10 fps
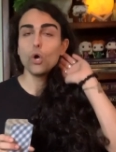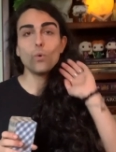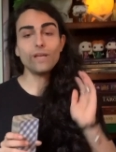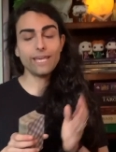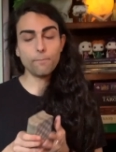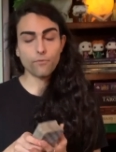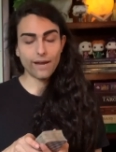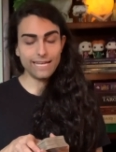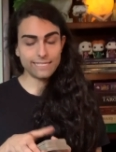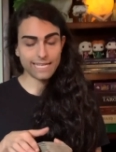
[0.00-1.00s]
we can
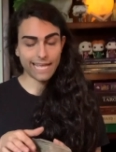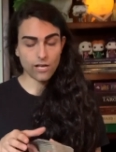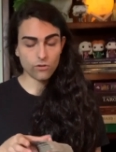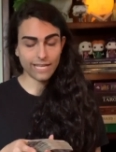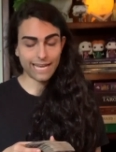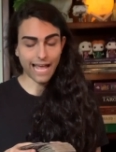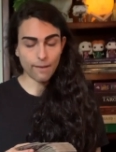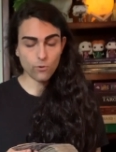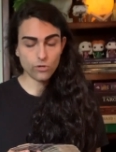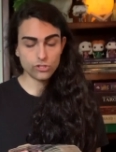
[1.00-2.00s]
break down, and
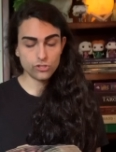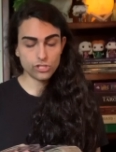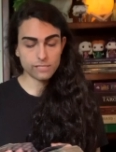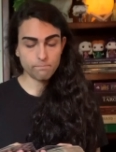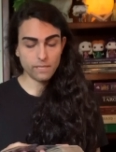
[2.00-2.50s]
I'm going to just